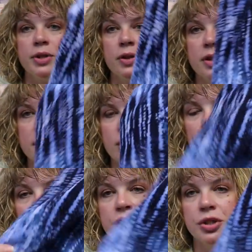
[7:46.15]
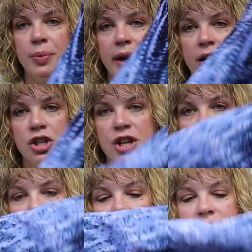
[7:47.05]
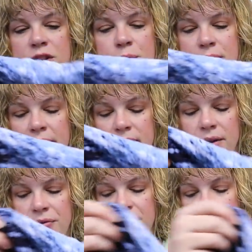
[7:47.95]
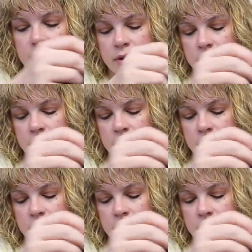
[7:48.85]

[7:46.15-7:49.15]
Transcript: So this is a gorgeous rayon challis. And this was kind of,